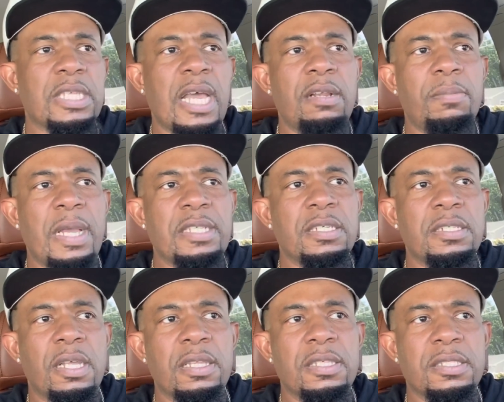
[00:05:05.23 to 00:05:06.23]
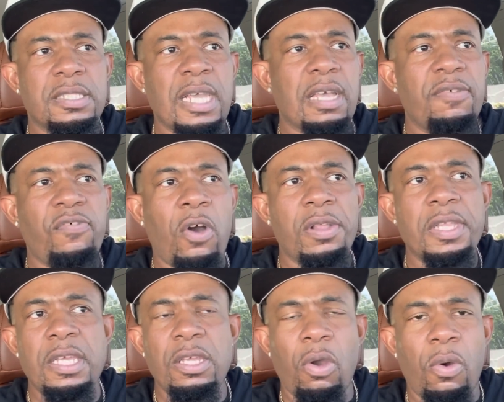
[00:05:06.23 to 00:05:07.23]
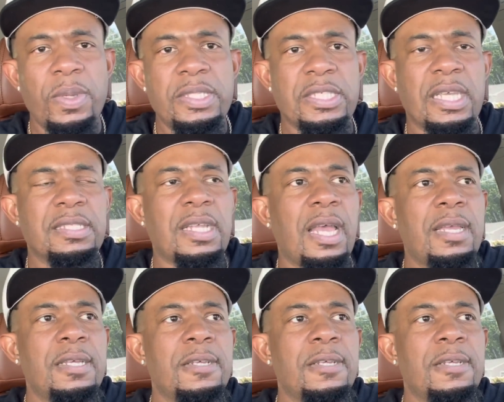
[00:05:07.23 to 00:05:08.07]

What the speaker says: at him as another second father. He always says that.